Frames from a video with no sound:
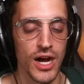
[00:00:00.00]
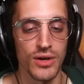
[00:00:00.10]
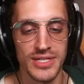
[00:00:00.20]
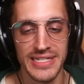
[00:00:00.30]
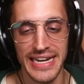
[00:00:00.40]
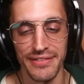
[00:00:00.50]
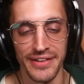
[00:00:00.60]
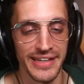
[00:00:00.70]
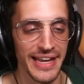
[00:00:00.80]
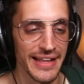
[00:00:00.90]
Oh,
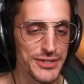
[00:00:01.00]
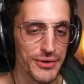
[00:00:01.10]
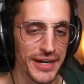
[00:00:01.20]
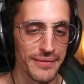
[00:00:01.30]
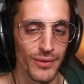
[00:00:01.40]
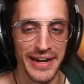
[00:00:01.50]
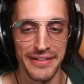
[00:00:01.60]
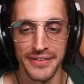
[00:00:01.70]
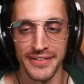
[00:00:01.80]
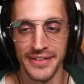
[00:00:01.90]
Steven. Yeah, that's right. Whatever.